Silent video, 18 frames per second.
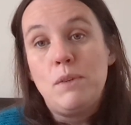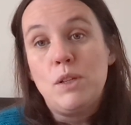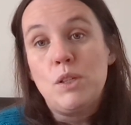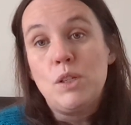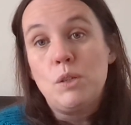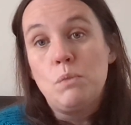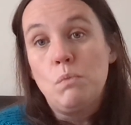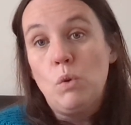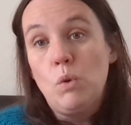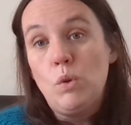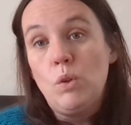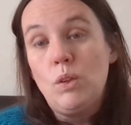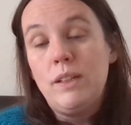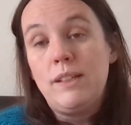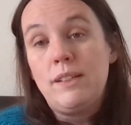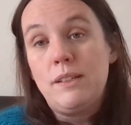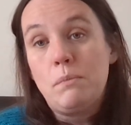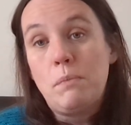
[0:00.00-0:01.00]

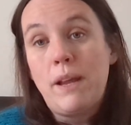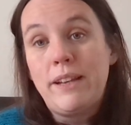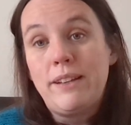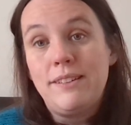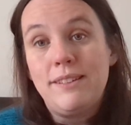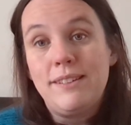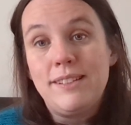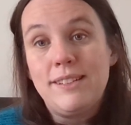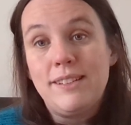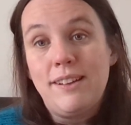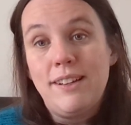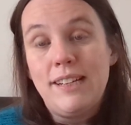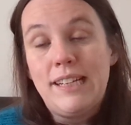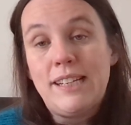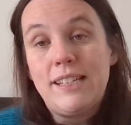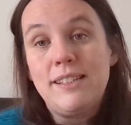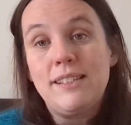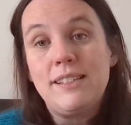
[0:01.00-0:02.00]
small independent
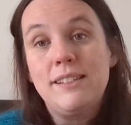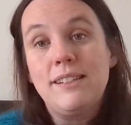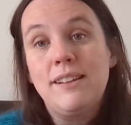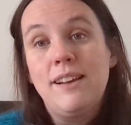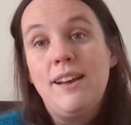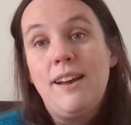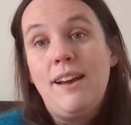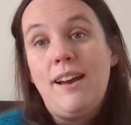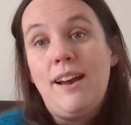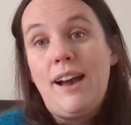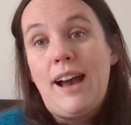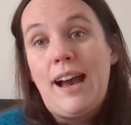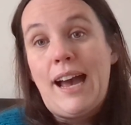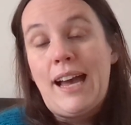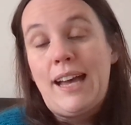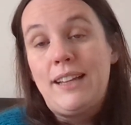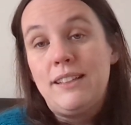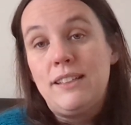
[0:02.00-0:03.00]
designers
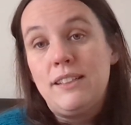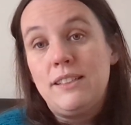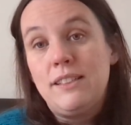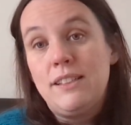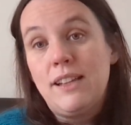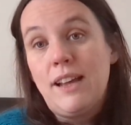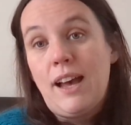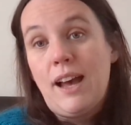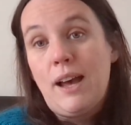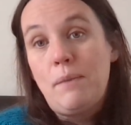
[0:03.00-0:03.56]
and